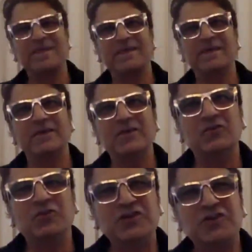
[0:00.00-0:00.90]
you know.
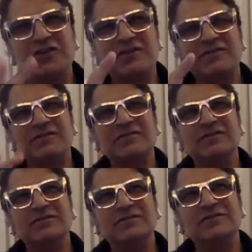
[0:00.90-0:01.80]

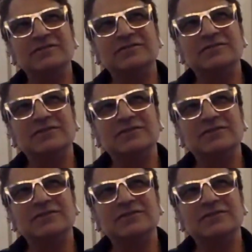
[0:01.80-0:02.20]
So I thought